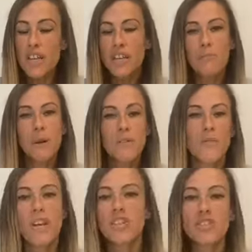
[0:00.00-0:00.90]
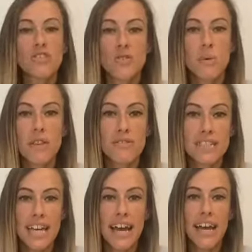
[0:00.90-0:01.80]
your motivation will just wither
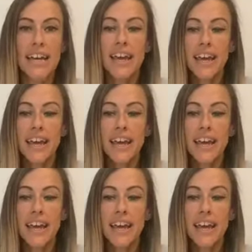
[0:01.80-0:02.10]
and die.